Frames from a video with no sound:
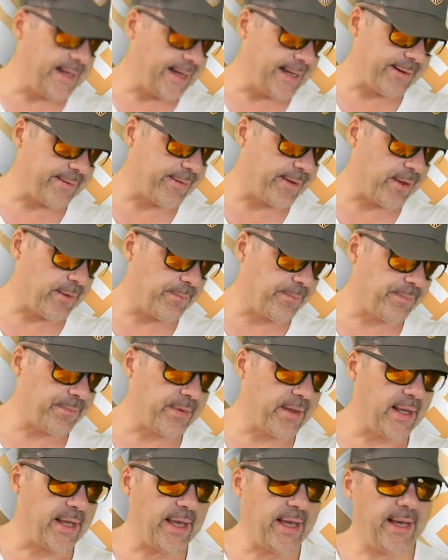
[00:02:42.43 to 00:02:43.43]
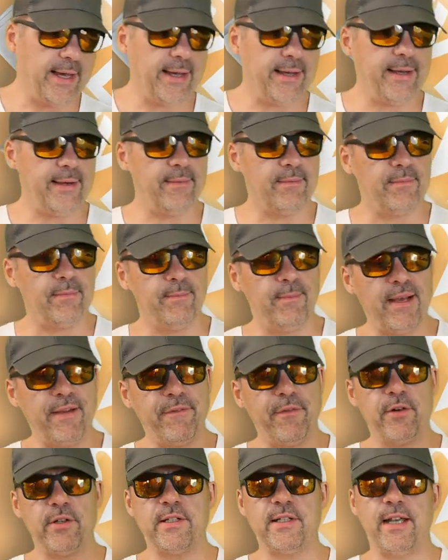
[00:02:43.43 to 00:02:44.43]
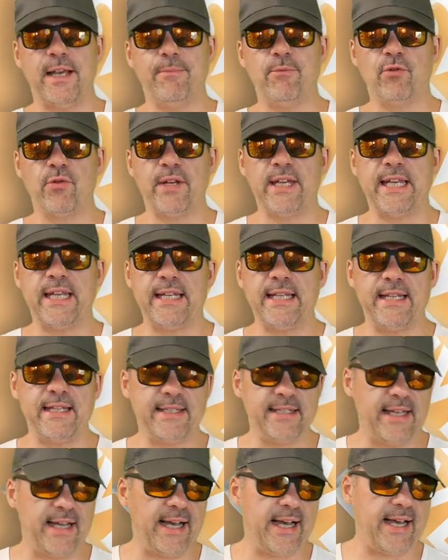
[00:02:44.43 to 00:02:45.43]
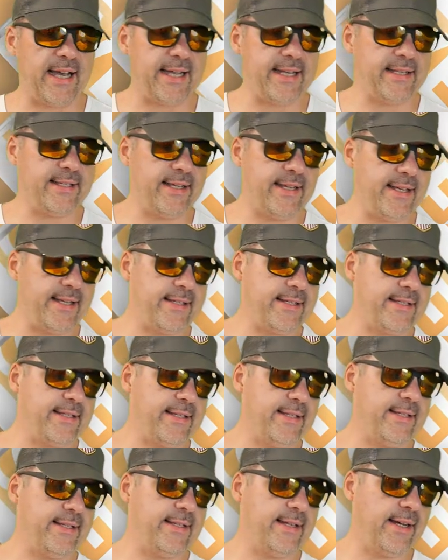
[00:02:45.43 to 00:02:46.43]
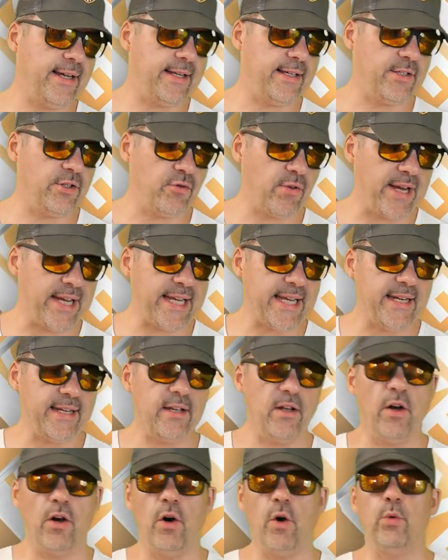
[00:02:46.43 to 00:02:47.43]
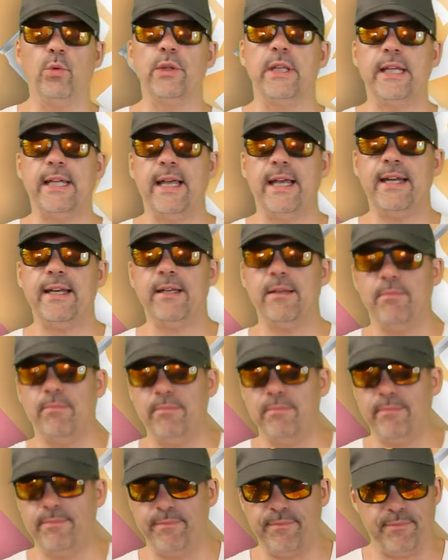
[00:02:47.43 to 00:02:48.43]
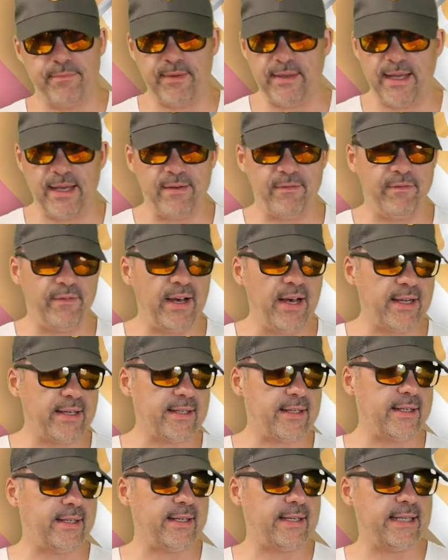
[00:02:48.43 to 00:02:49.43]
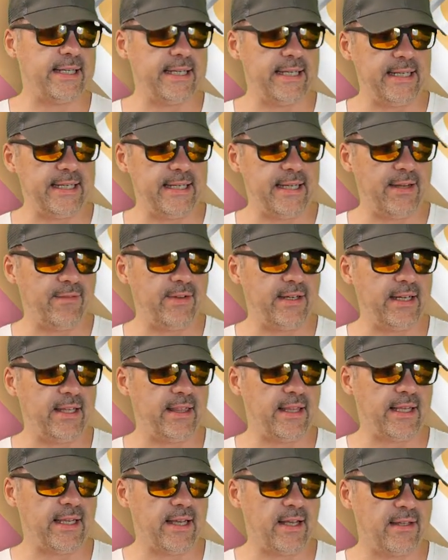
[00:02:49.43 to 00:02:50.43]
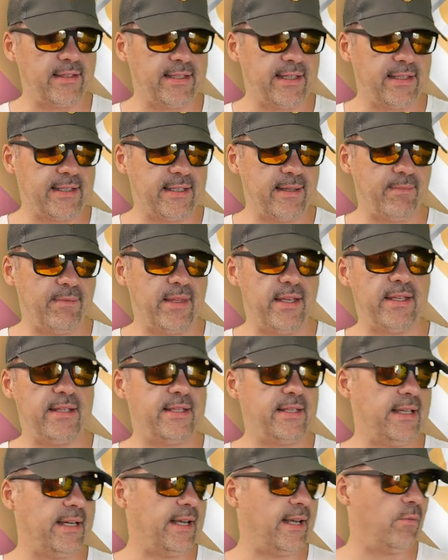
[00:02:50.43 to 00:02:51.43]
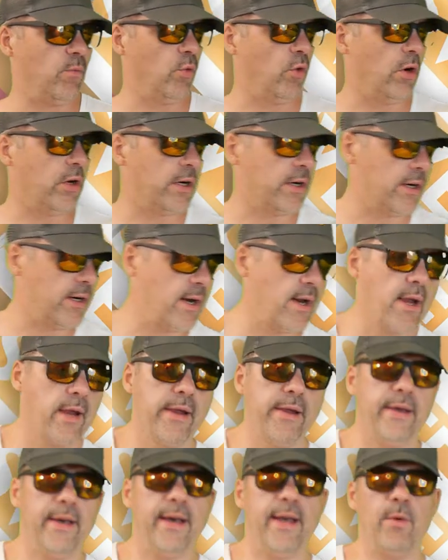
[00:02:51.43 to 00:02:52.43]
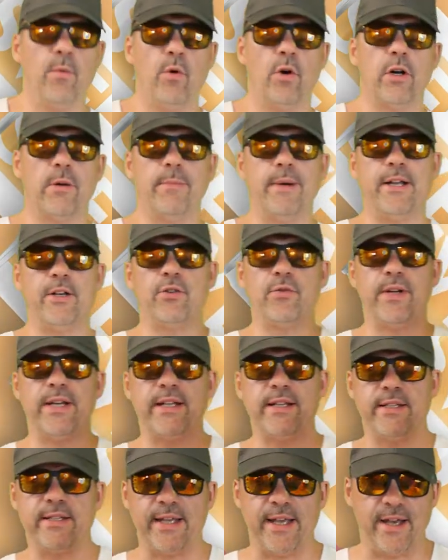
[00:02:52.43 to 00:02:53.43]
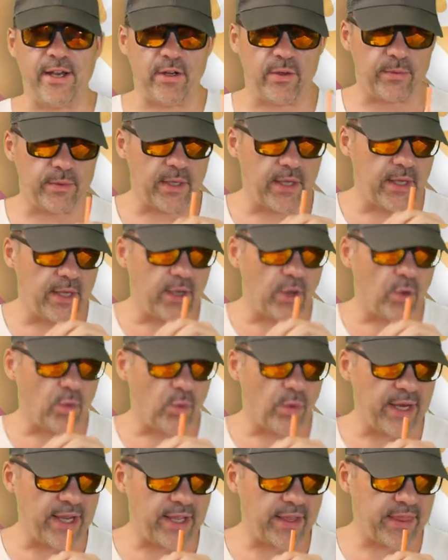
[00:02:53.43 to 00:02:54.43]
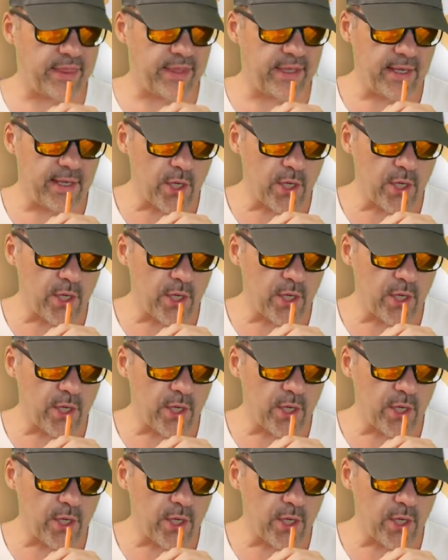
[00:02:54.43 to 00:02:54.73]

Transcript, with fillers: don't know. Uh, my first time drinking this, I tasted, I drank it only. I didn't have vodka, I didn't have anything else except this, and I water, I water my drinks down with